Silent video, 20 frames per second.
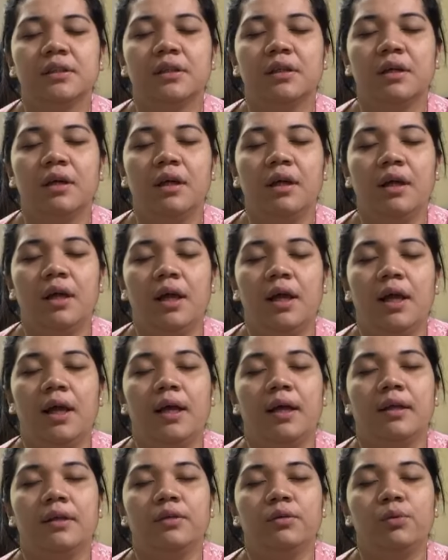Thank you,
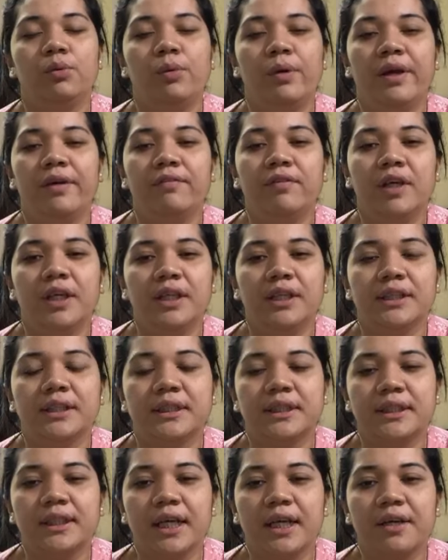Lord. Whoever is
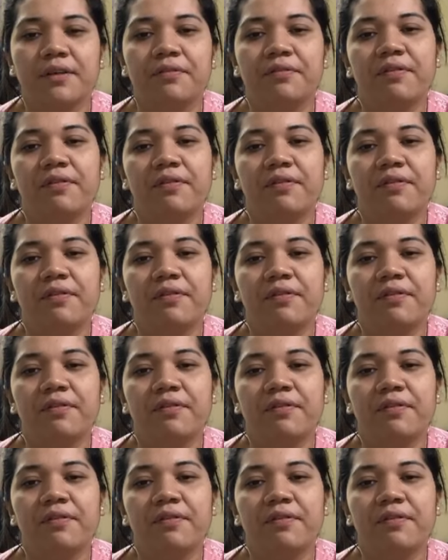sick,